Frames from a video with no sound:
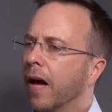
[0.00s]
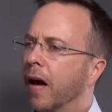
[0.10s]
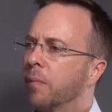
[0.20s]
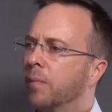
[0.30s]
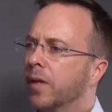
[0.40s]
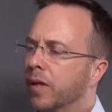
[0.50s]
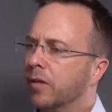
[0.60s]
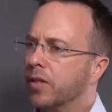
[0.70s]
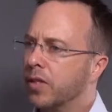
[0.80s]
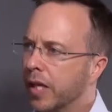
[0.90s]

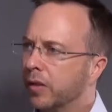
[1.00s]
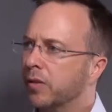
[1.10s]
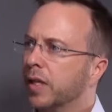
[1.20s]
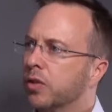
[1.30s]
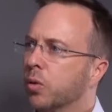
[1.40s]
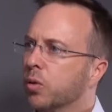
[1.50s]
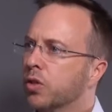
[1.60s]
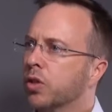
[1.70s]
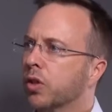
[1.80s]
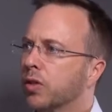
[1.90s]
The second thing is also
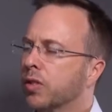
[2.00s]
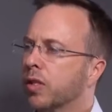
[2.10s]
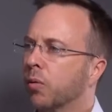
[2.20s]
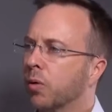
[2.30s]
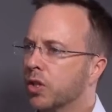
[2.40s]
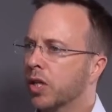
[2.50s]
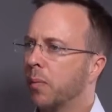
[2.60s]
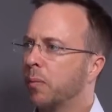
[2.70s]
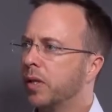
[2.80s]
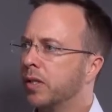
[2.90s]
to consider which
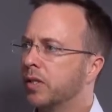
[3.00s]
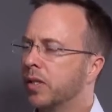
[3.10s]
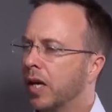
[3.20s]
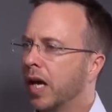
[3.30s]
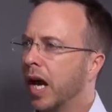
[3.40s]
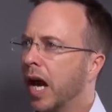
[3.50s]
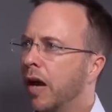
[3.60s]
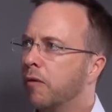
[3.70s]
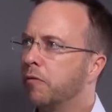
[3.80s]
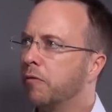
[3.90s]
companies
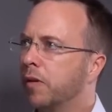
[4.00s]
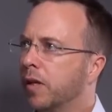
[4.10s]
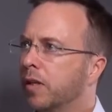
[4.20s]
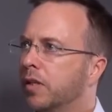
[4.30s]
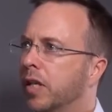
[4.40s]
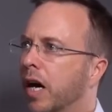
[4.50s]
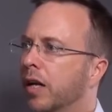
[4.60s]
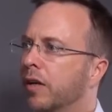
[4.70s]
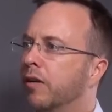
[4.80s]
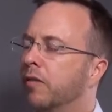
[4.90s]
have
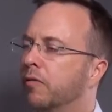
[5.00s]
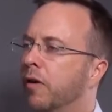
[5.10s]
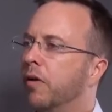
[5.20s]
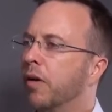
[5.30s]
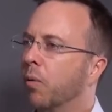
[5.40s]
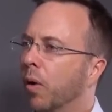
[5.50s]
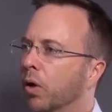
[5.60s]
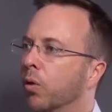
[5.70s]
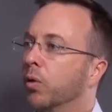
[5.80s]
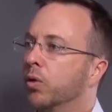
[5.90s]
done very well,
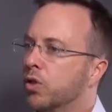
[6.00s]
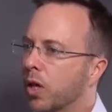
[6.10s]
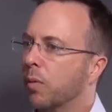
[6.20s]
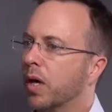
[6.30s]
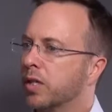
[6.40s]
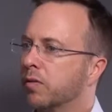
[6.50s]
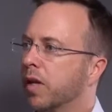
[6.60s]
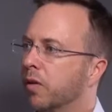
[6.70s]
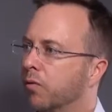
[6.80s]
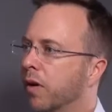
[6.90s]
or whose share prices have
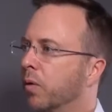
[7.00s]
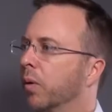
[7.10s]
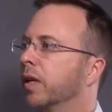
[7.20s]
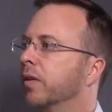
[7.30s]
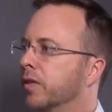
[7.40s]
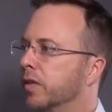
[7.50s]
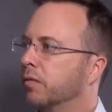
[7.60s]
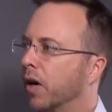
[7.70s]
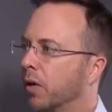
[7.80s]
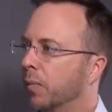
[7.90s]
done very well in this
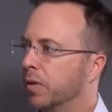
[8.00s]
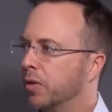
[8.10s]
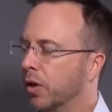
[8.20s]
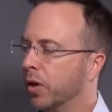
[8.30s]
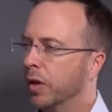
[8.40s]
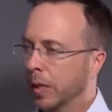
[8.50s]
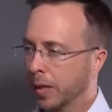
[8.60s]
environment. So